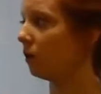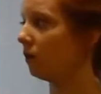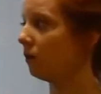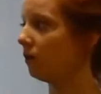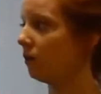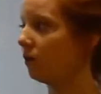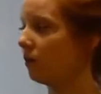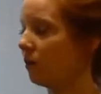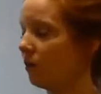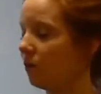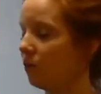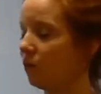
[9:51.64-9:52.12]

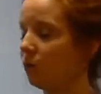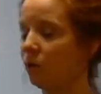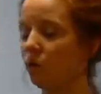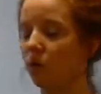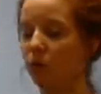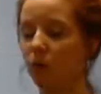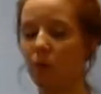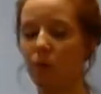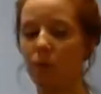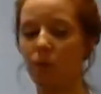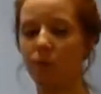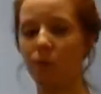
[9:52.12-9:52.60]

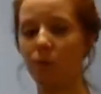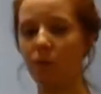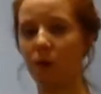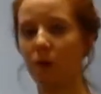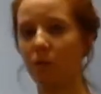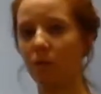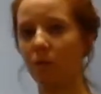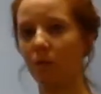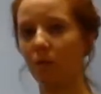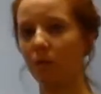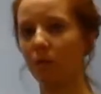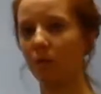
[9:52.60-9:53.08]
several
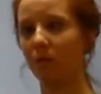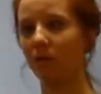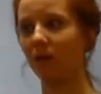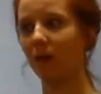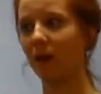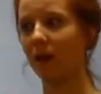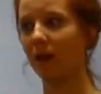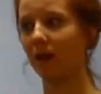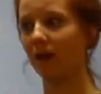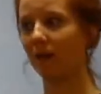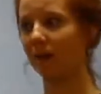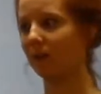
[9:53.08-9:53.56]
problems
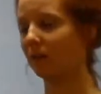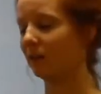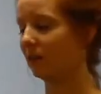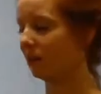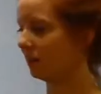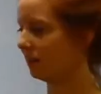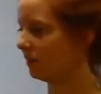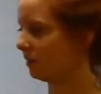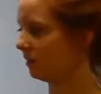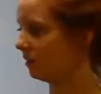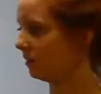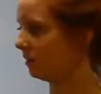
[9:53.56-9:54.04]
like
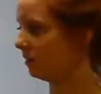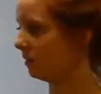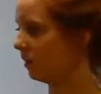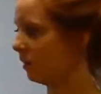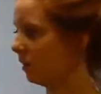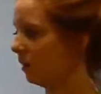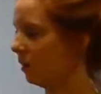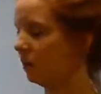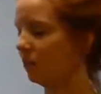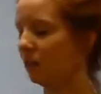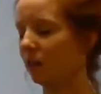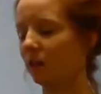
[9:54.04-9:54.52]
this
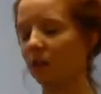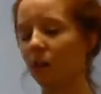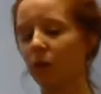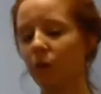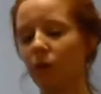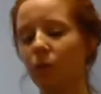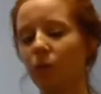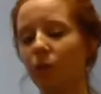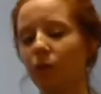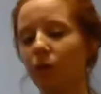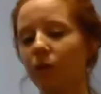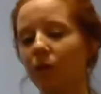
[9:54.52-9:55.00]
that you
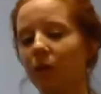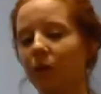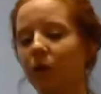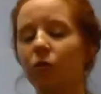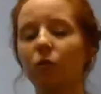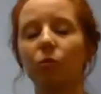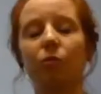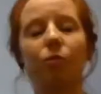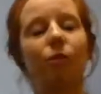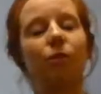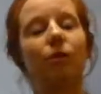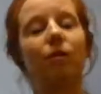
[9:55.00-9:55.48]
will need
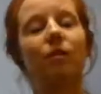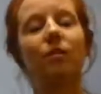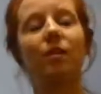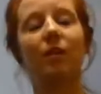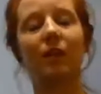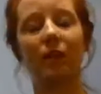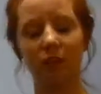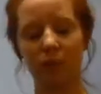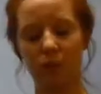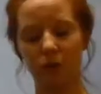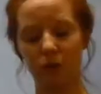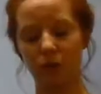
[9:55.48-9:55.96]
to put
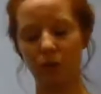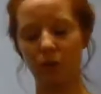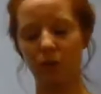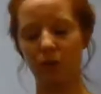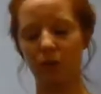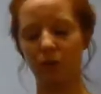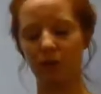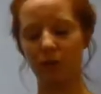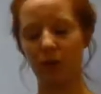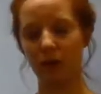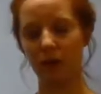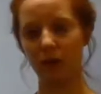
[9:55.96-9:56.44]
into
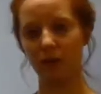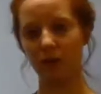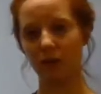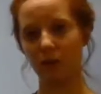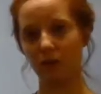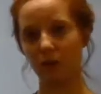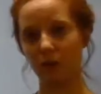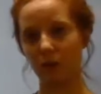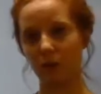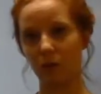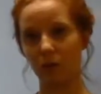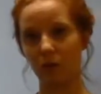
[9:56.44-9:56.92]

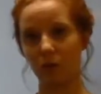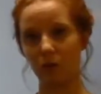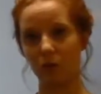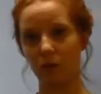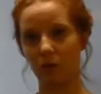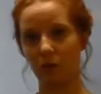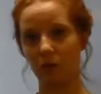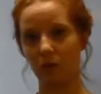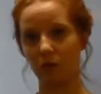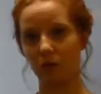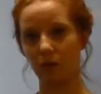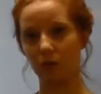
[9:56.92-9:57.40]
scientific
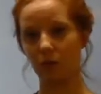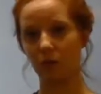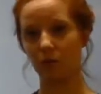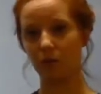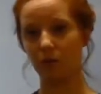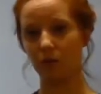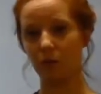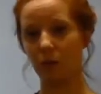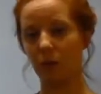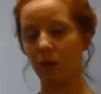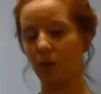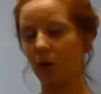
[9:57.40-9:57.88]
notation.
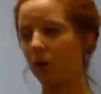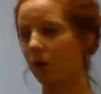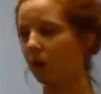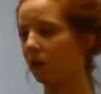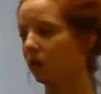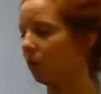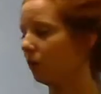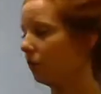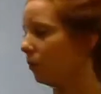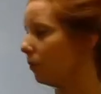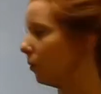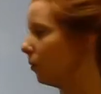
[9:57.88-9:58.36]

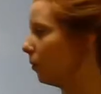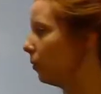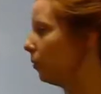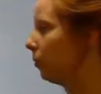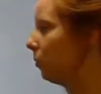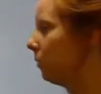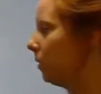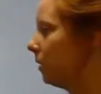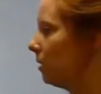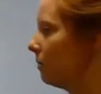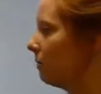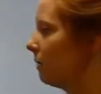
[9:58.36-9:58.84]
So
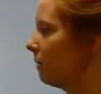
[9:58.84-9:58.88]
keep